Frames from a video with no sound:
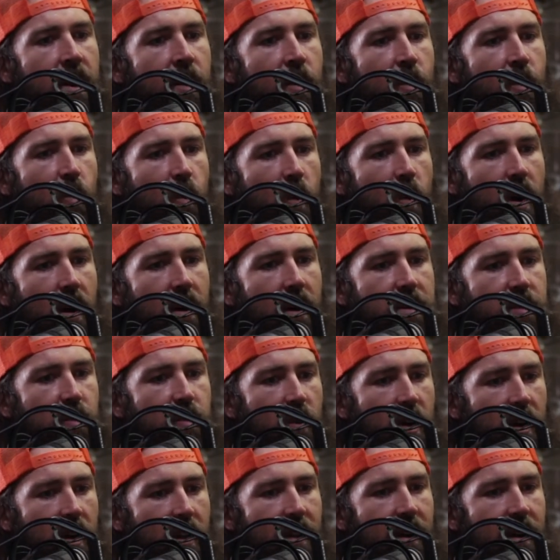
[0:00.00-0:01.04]
was
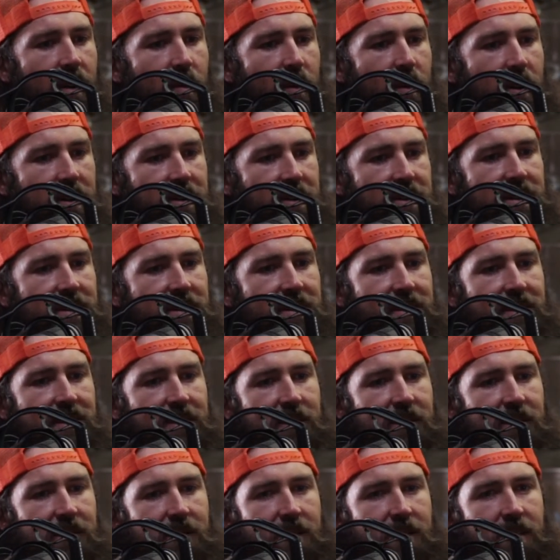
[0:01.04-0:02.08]
one that was
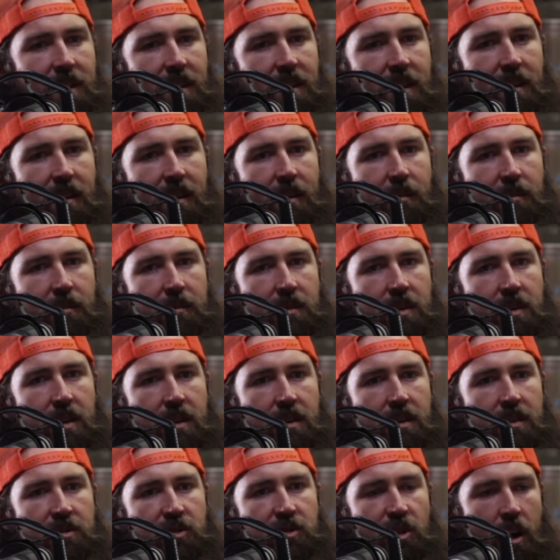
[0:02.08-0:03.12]

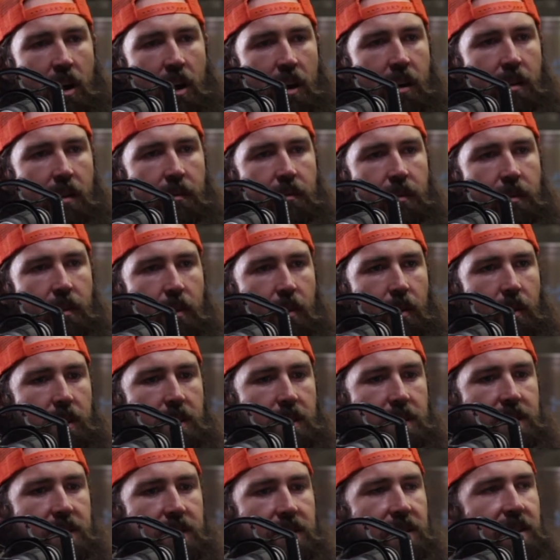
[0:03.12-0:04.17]
John
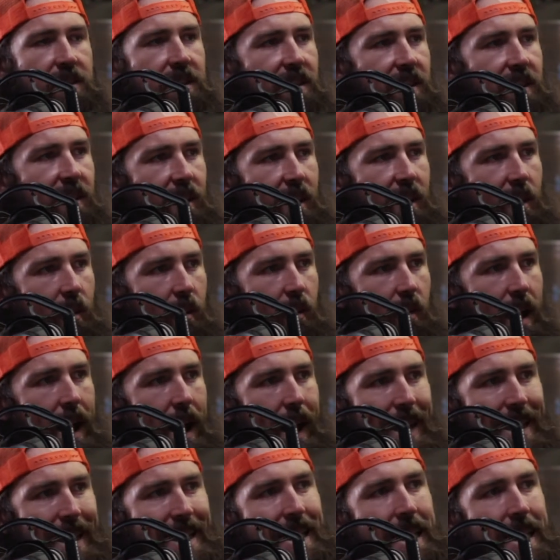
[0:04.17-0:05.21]
influenced,
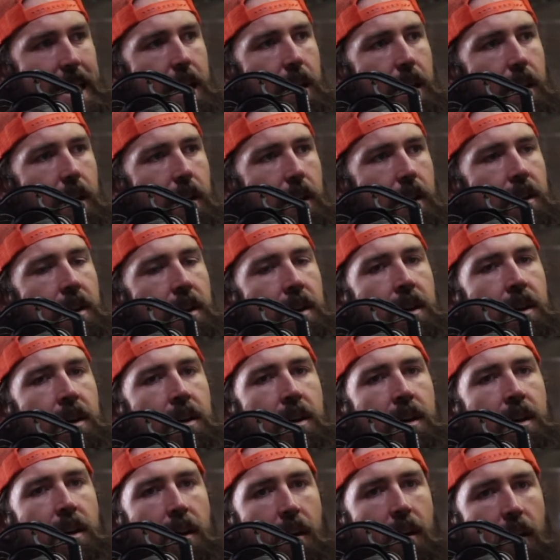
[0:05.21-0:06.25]
idea
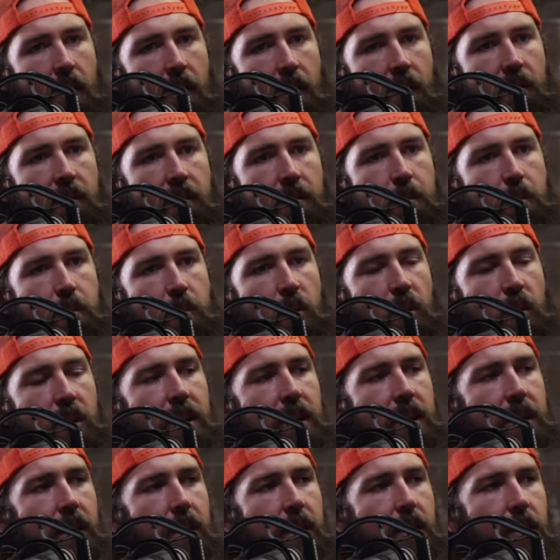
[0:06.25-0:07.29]
of putting
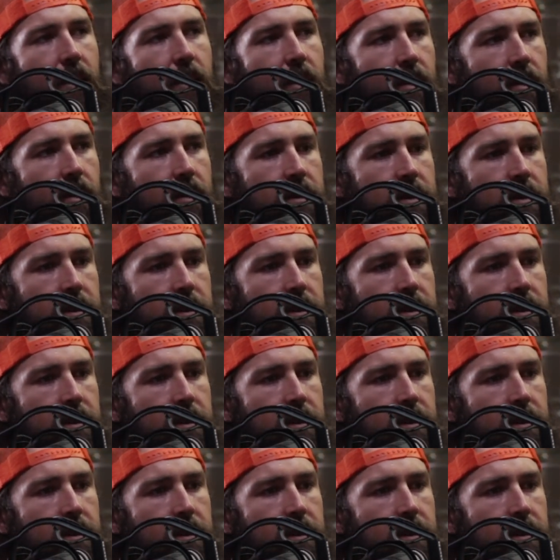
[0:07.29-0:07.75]
together